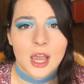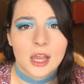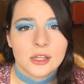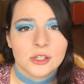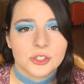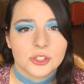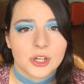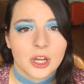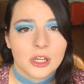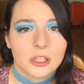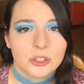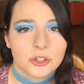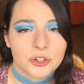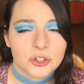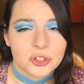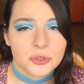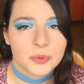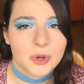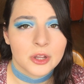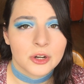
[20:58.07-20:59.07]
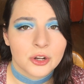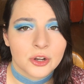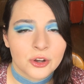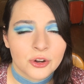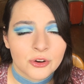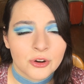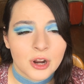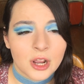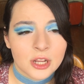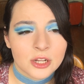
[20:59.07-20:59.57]
and I learned about
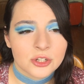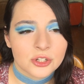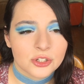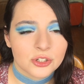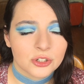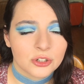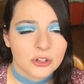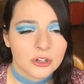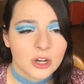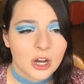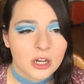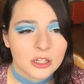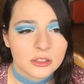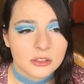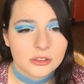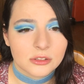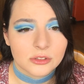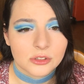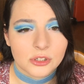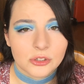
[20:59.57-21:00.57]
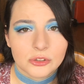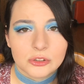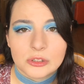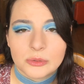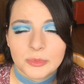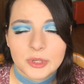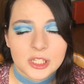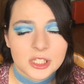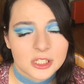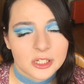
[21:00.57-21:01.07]
her, and got those
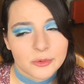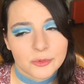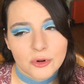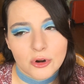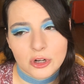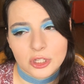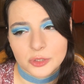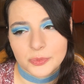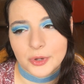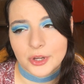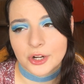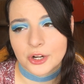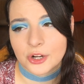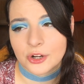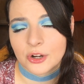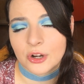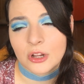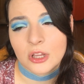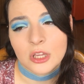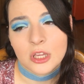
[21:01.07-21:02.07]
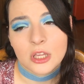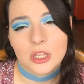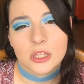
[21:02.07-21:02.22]
amazing products by her.